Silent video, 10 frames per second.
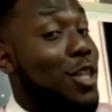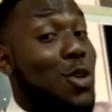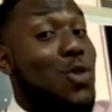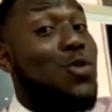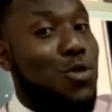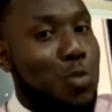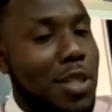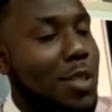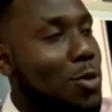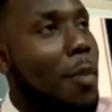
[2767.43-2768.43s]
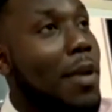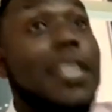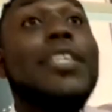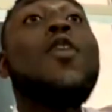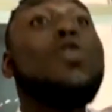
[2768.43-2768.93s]
I actually know who you be.
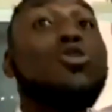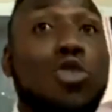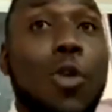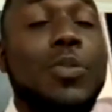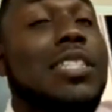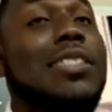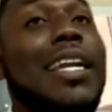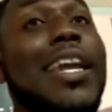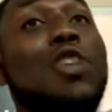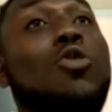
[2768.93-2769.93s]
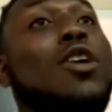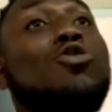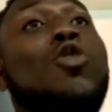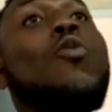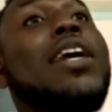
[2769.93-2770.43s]
So I'm like, yo, what's up? He said, Charlie,
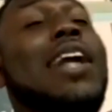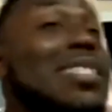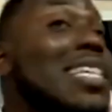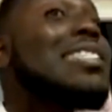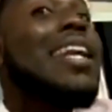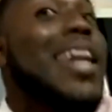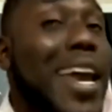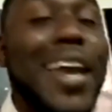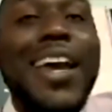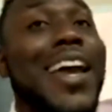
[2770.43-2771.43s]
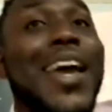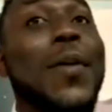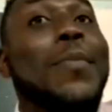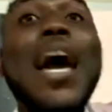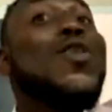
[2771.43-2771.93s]
XOXO, when? I said, Charlie,
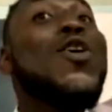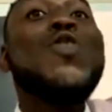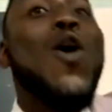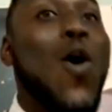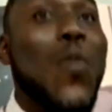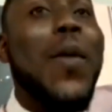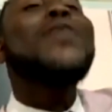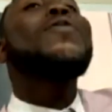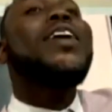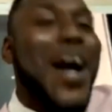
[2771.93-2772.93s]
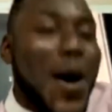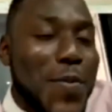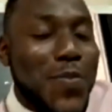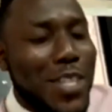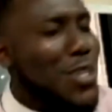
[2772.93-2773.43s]
me, I don't know, but I go
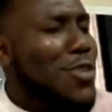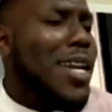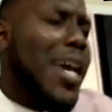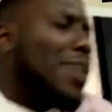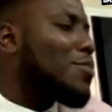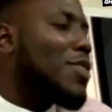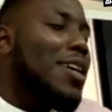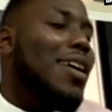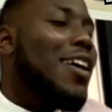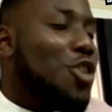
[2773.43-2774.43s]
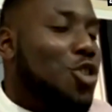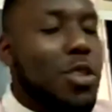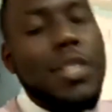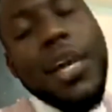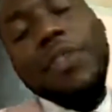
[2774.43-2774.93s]
count. You know, like,
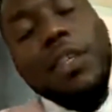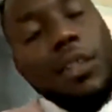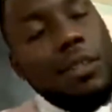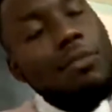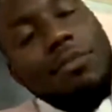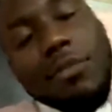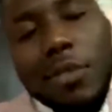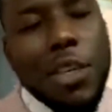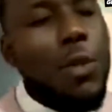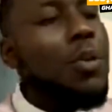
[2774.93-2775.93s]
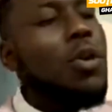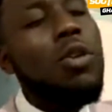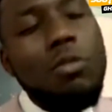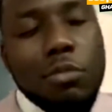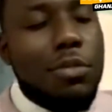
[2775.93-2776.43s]
you just have to
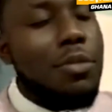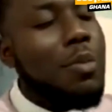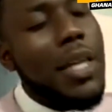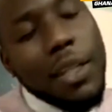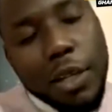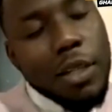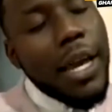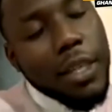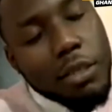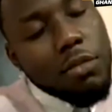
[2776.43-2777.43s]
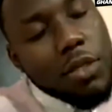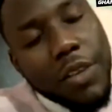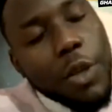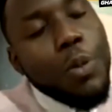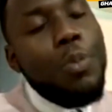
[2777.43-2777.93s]
keep on making it, like,
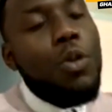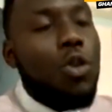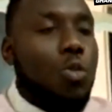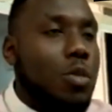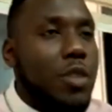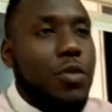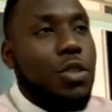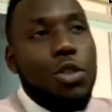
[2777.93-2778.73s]
give the people hope.